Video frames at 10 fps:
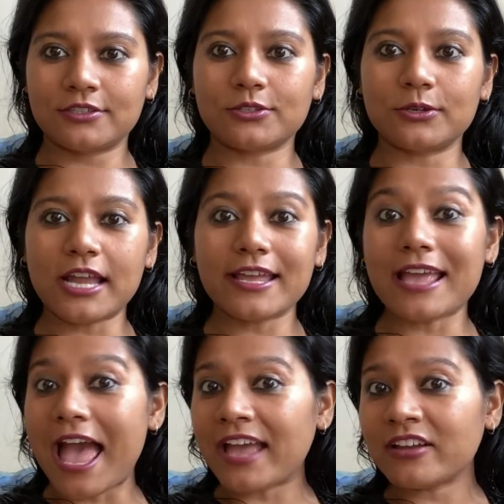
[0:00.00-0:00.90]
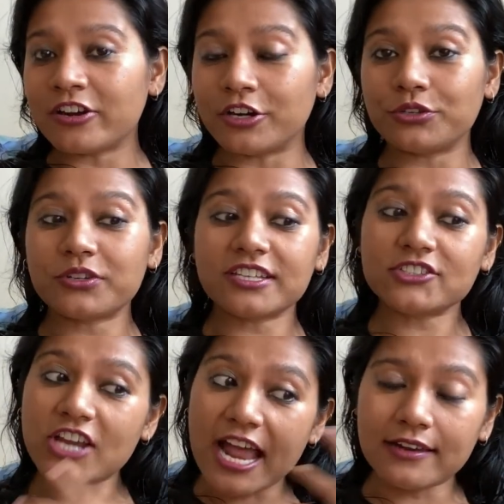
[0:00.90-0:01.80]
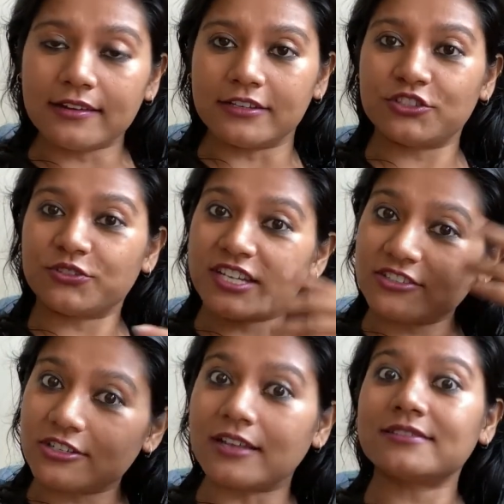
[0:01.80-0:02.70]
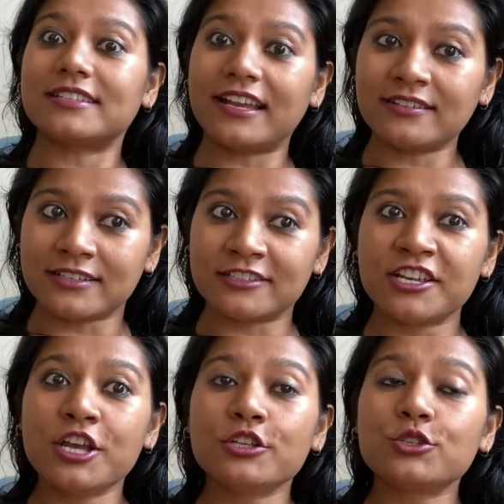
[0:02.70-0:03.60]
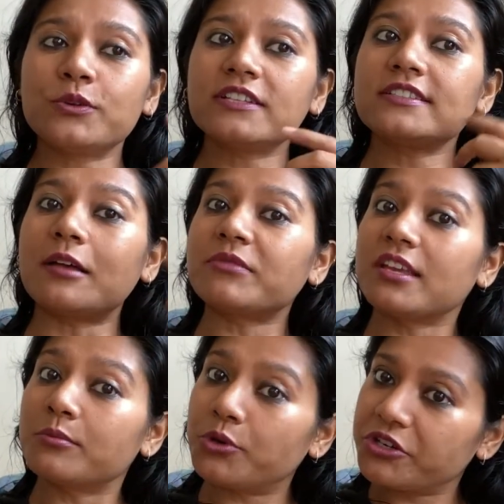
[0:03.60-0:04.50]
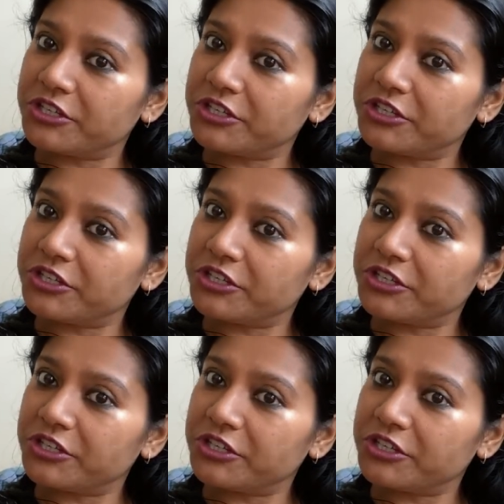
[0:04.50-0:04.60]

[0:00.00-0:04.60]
So like anger, you can channel it, you can transcend it towards something more